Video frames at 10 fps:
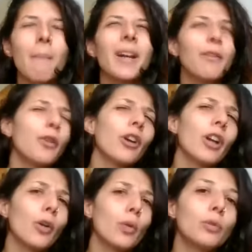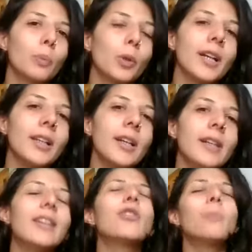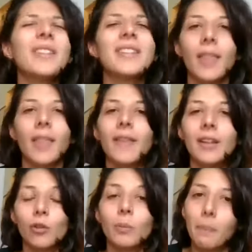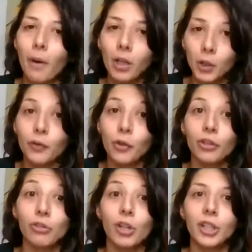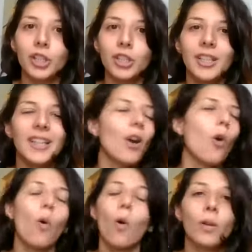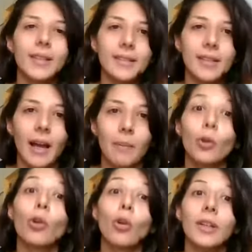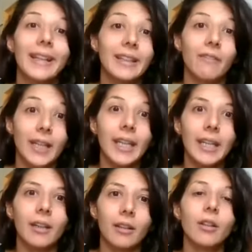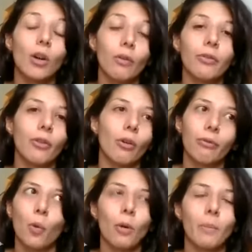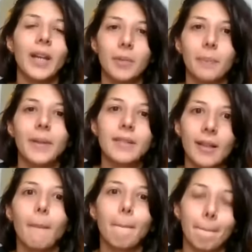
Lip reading: But if you're a good brand, it should be something that it should be part of your strategy all the time, not only at the beginning of warming up the pixel.